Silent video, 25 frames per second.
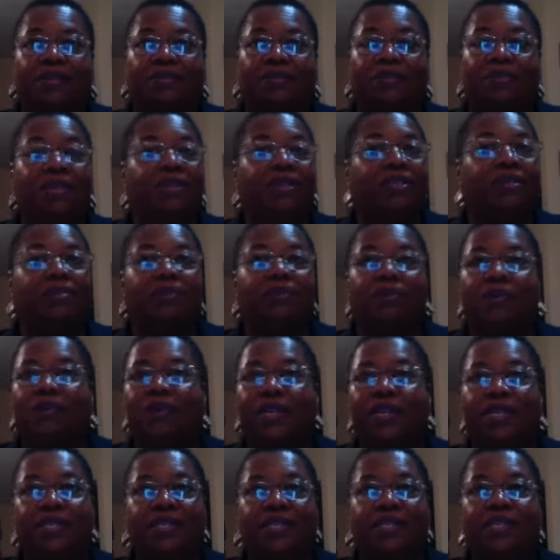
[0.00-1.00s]
Because
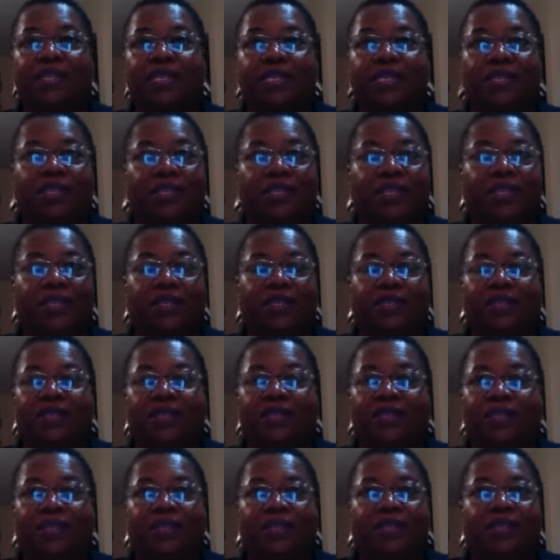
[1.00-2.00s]
procrastination
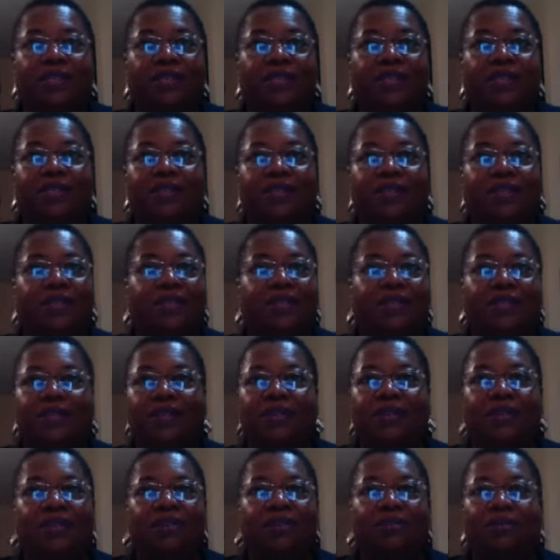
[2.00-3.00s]
is no
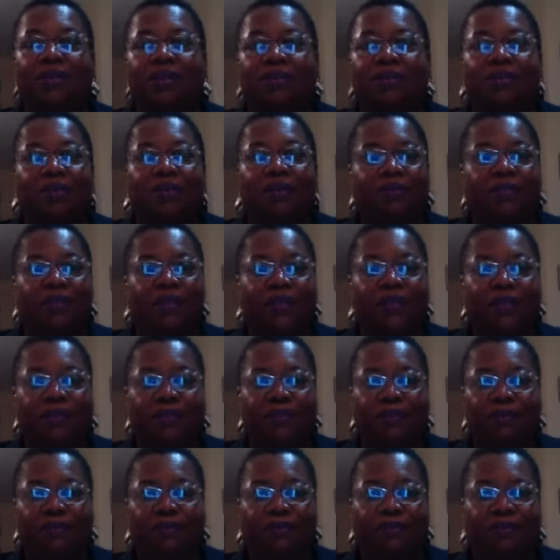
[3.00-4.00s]
longer a problem for
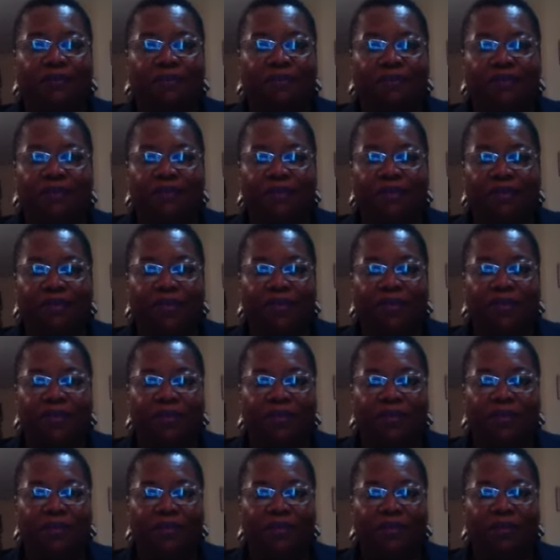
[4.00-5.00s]
you.
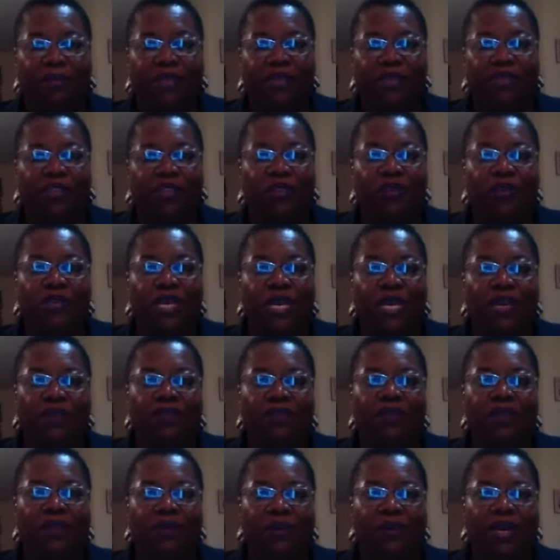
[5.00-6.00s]
Because you
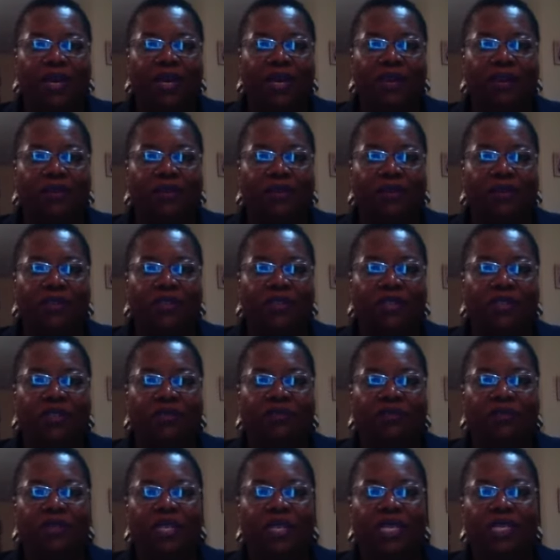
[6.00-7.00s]
now know how to
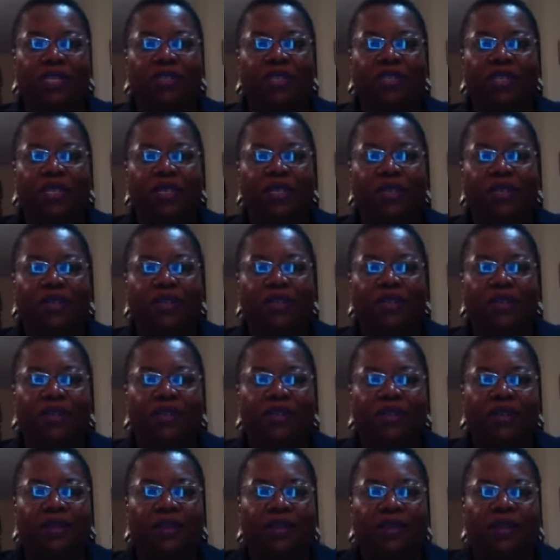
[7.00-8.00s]
shift your energy.
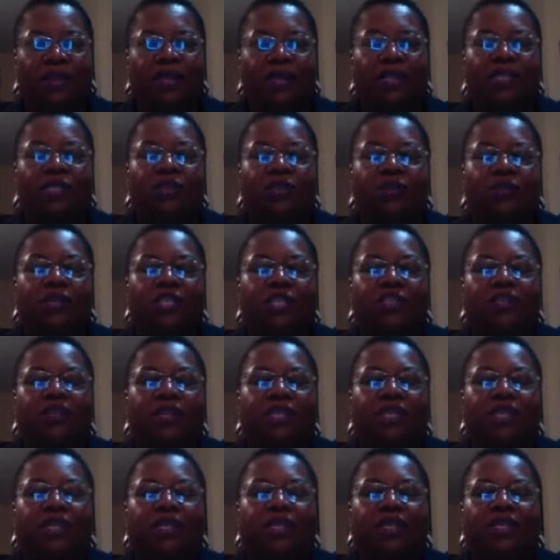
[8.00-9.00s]
And I just want
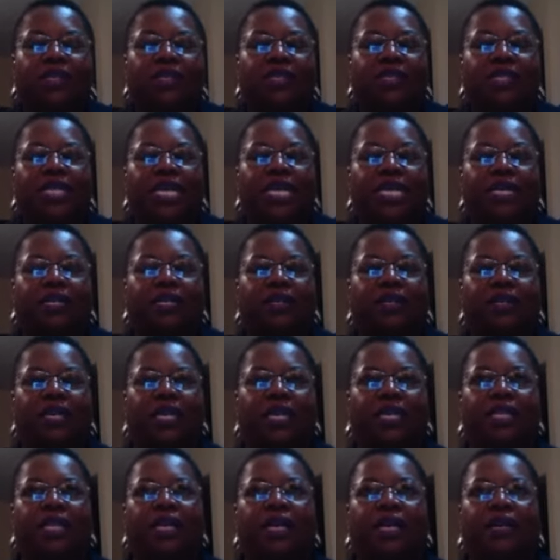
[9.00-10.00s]
you to take a
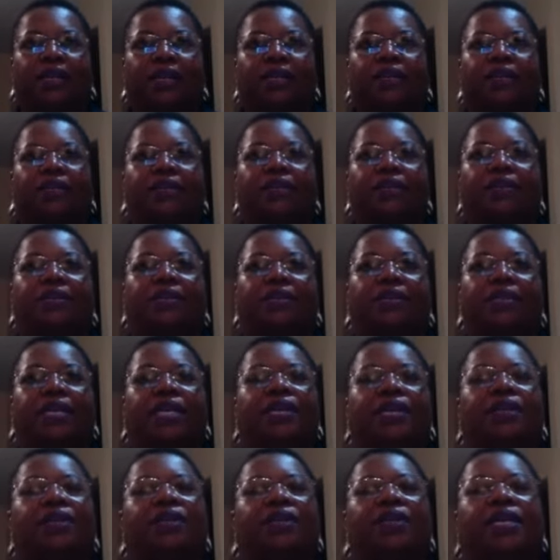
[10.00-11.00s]
look at that.
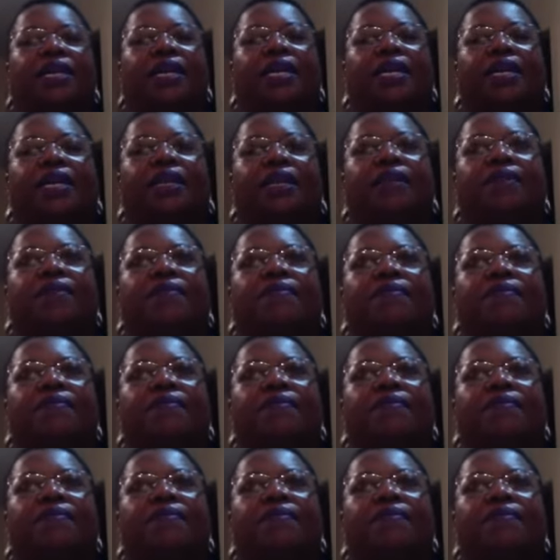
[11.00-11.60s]
Take a look at it.